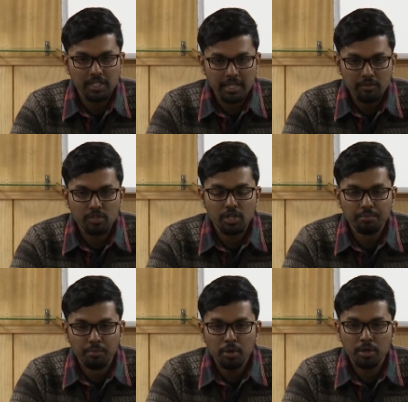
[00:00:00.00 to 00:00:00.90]
is used
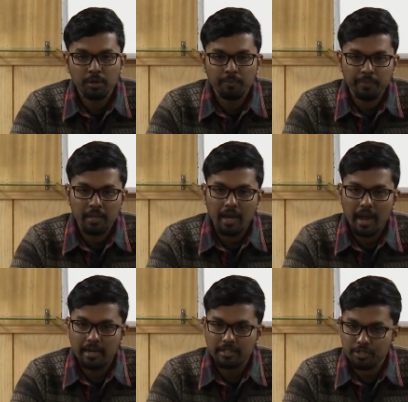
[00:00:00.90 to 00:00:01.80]
in book
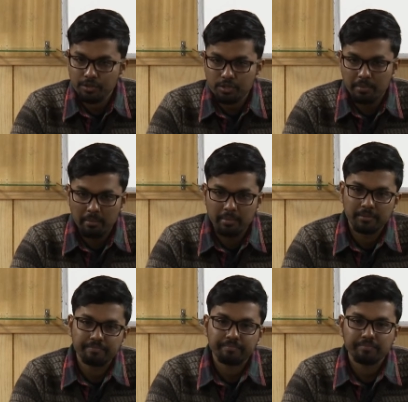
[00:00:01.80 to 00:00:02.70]
and newspaper.
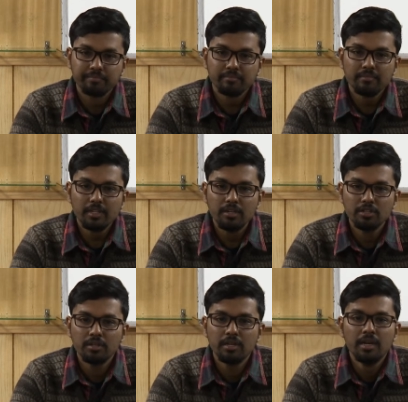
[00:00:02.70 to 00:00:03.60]

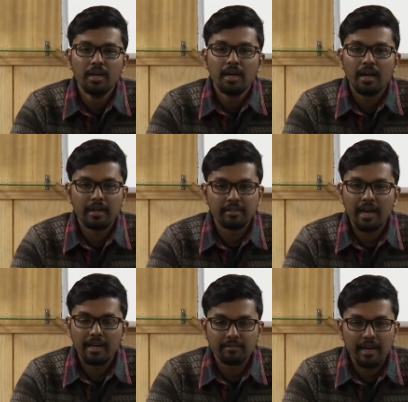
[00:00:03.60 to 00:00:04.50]
And
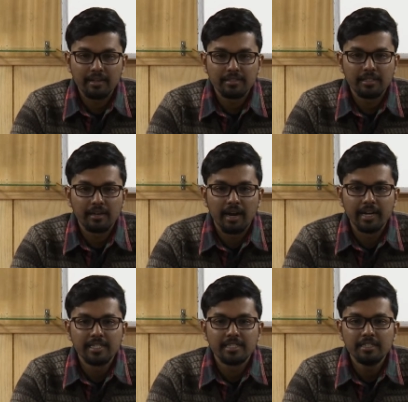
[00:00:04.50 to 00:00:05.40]
as I
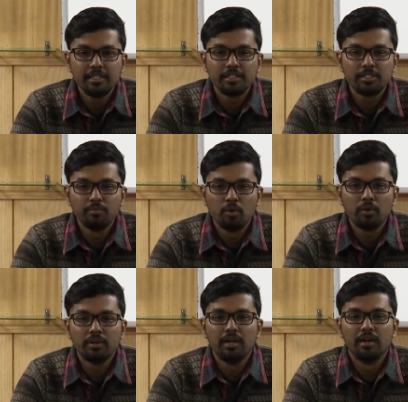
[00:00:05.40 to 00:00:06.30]
discussed, it's
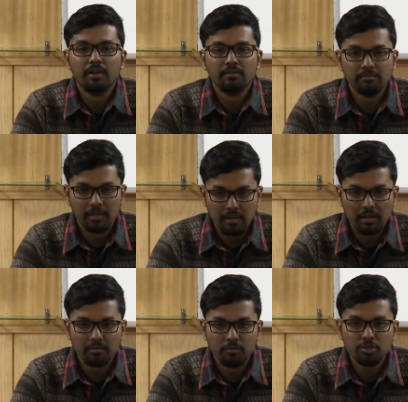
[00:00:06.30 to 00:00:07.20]

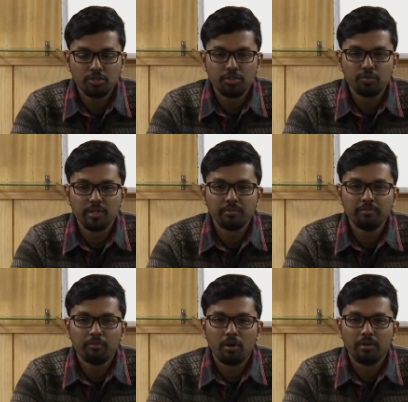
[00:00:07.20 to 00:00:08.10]
most suitable
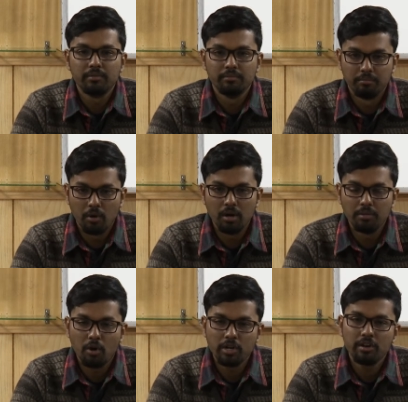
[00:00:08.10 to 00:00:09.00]
for
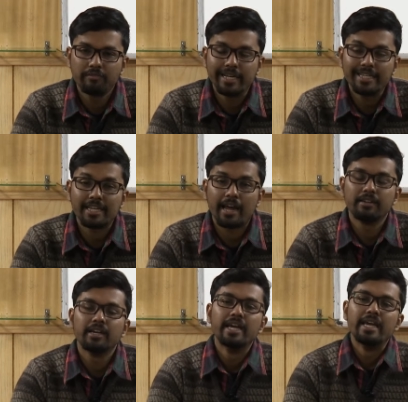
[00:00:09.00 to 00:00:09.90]
body of text.
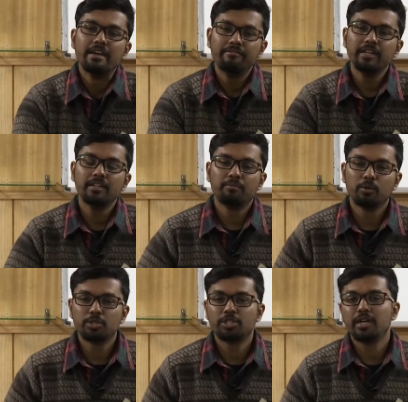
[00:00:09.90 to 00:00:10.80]
And even in the
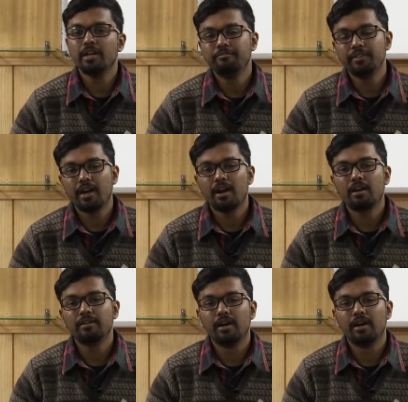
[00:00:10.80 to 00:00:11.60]
poster, if there are